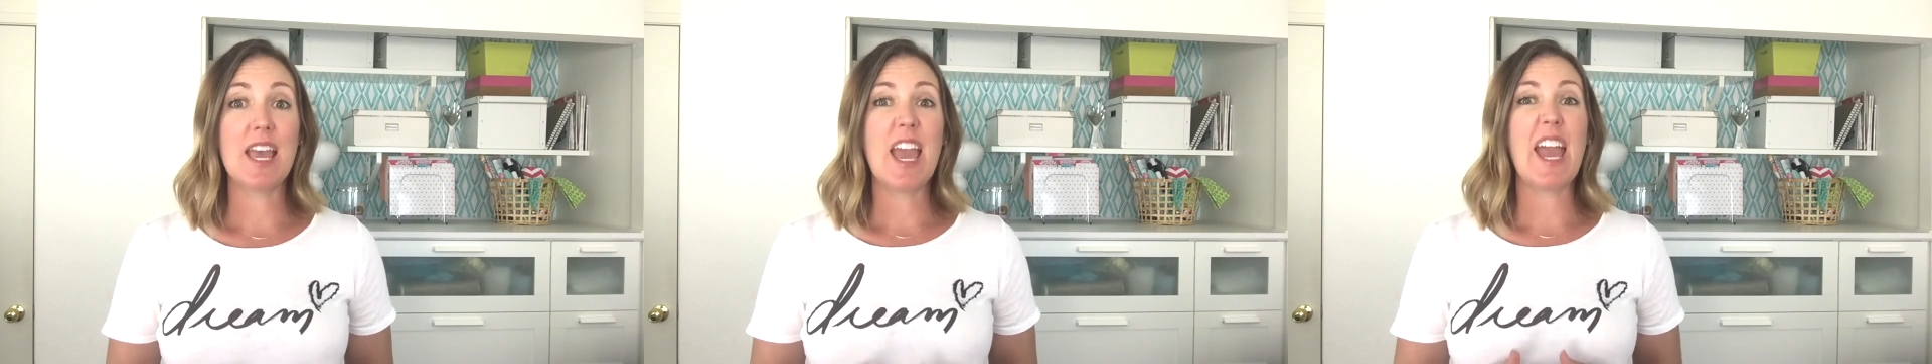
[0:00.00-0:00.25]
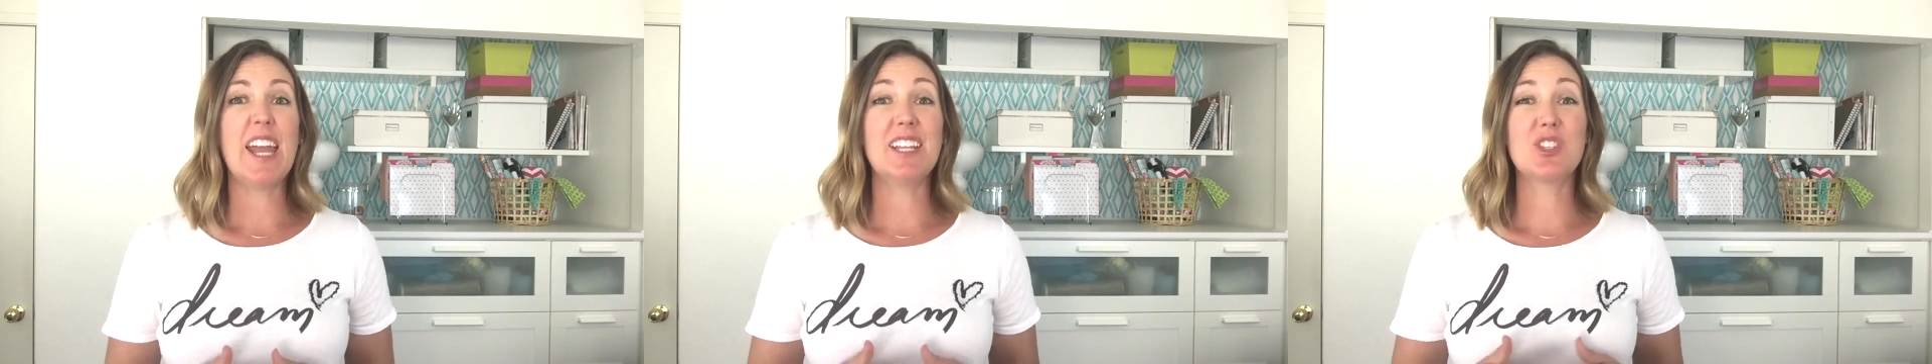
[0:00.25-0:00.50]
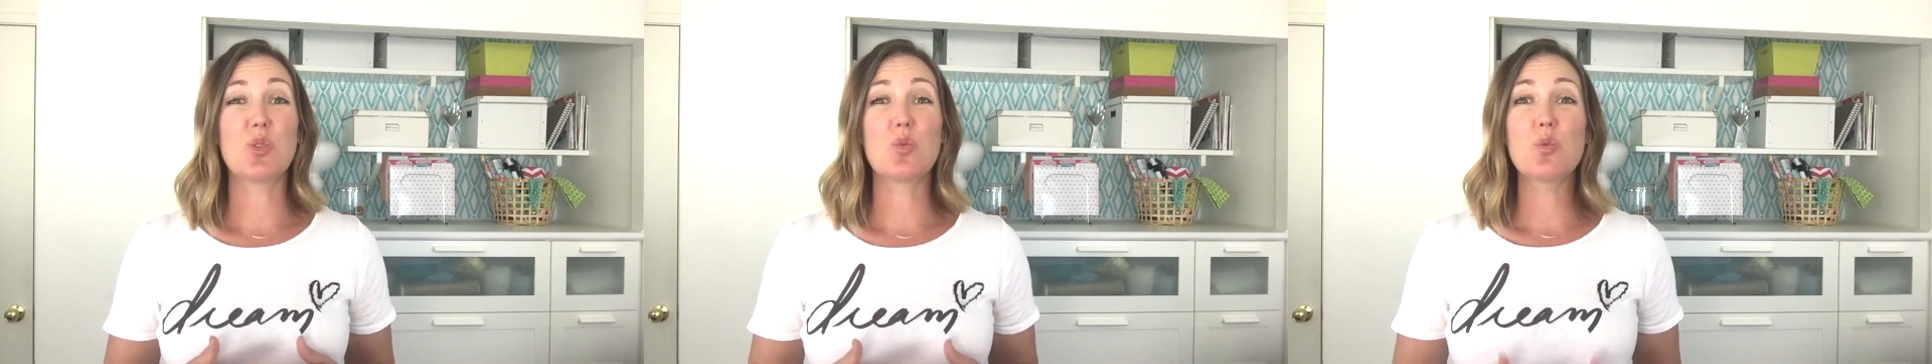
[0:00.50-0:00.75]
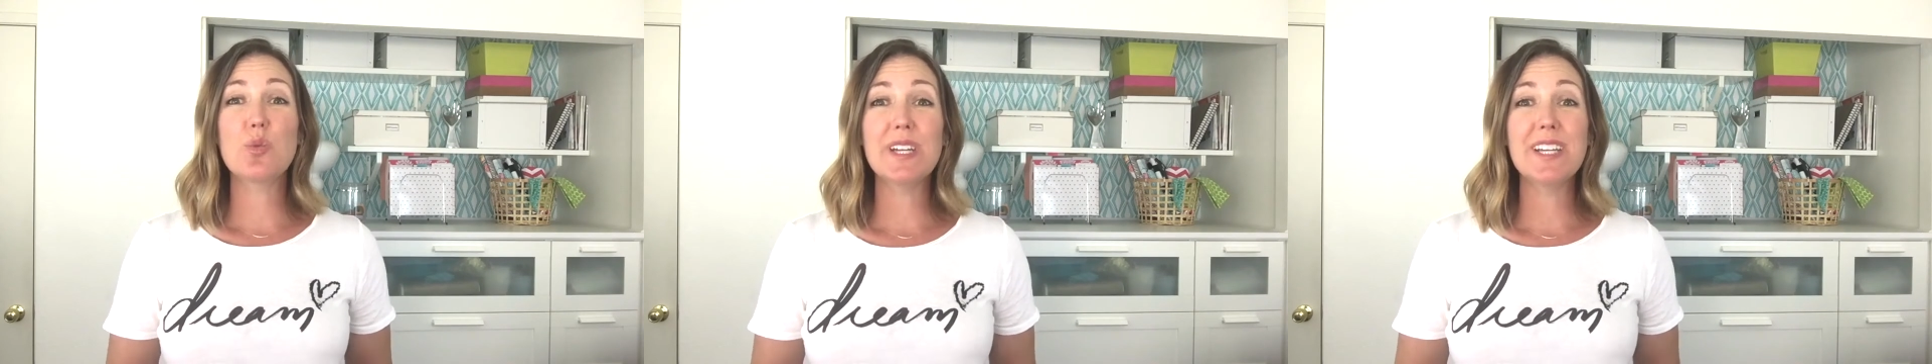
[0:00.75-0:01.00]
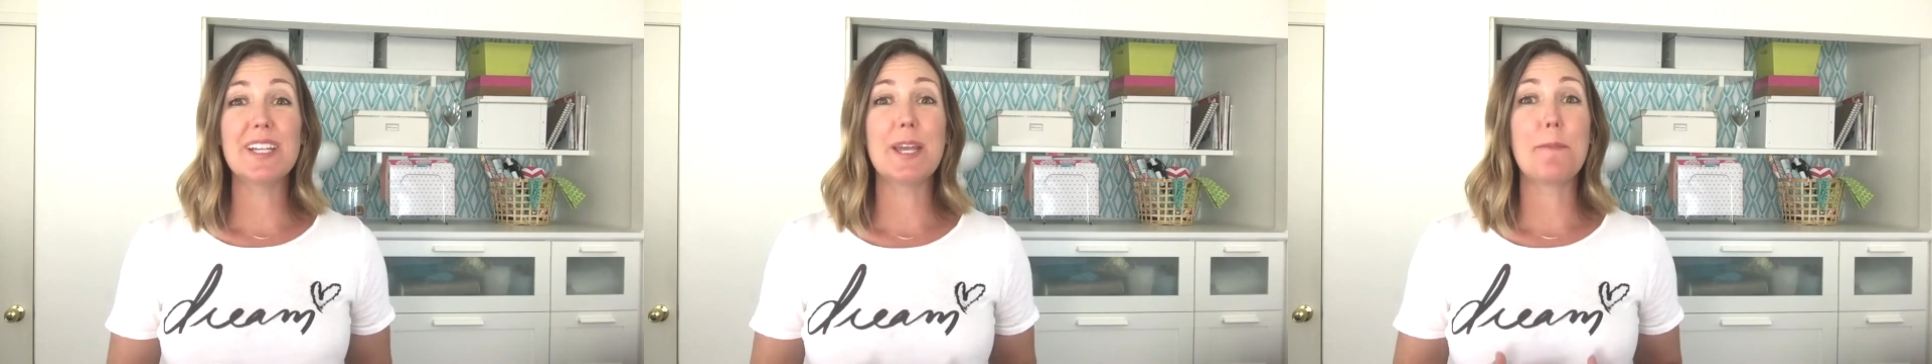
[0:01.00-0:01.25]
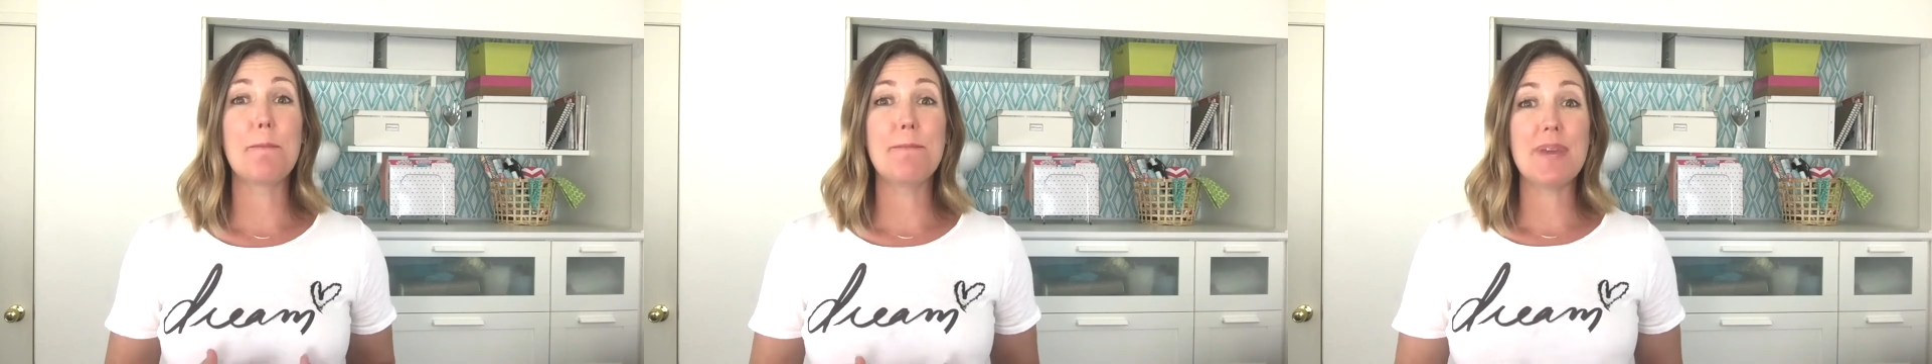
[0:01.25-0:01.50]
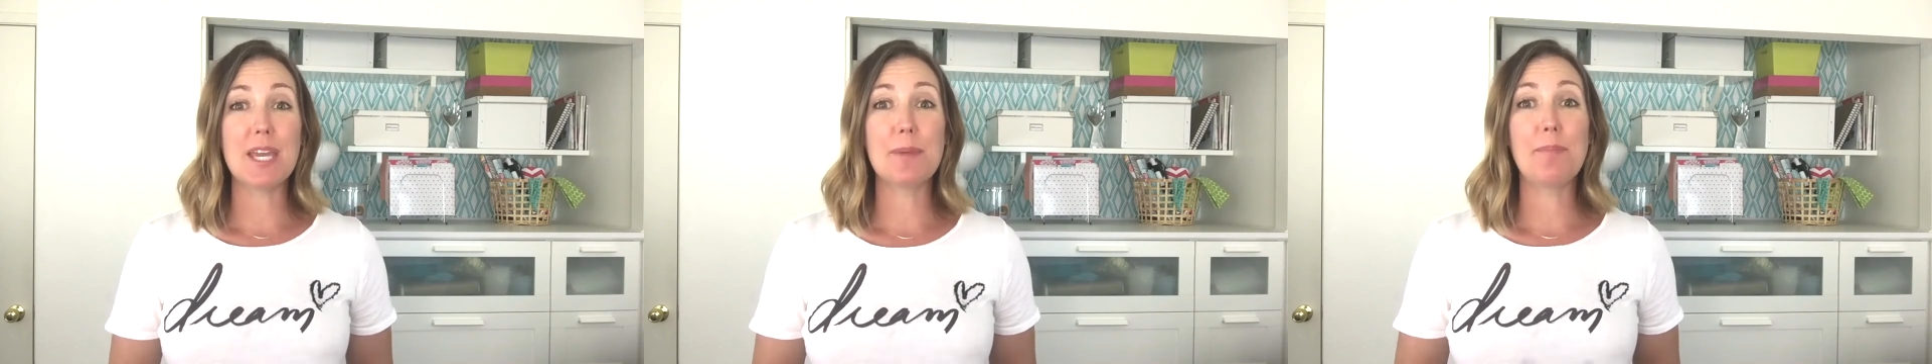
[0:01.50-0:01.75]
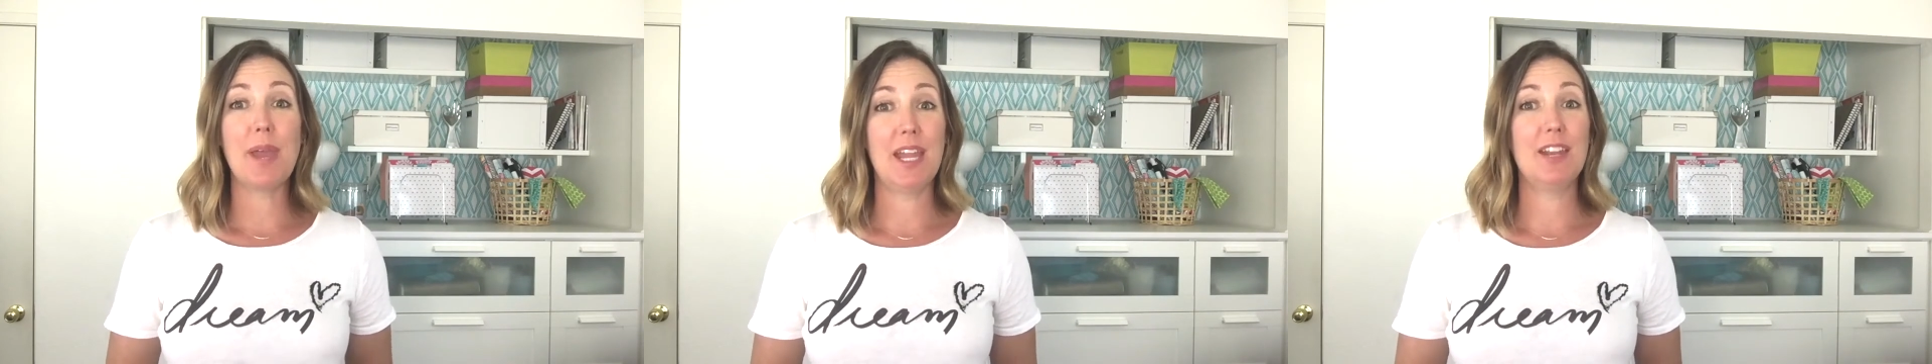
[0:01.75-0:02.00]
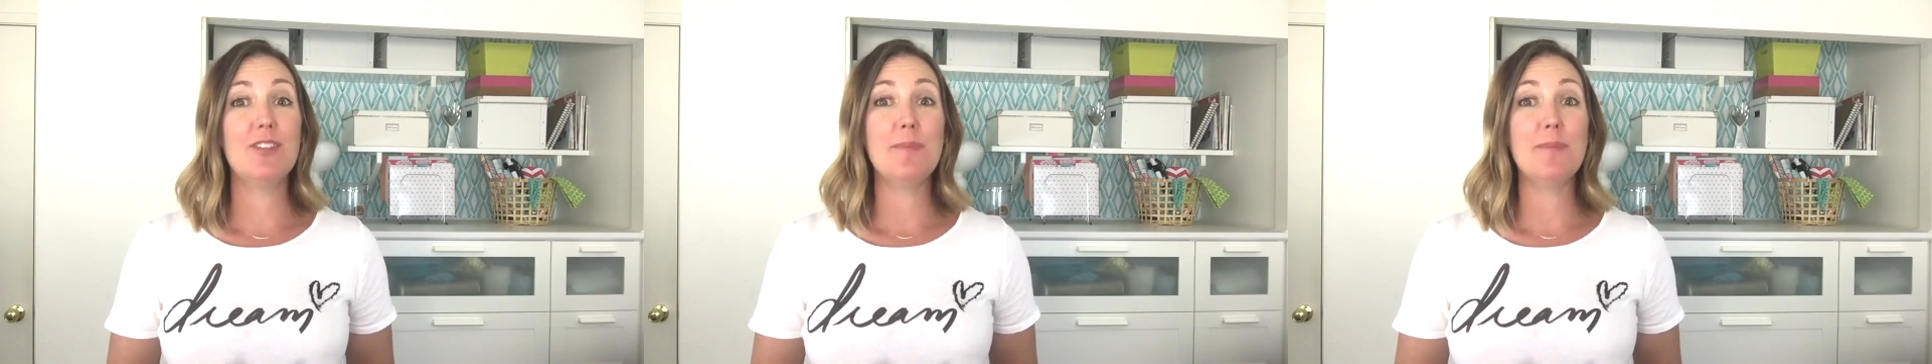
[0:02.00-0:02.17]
and it's a really big pain in the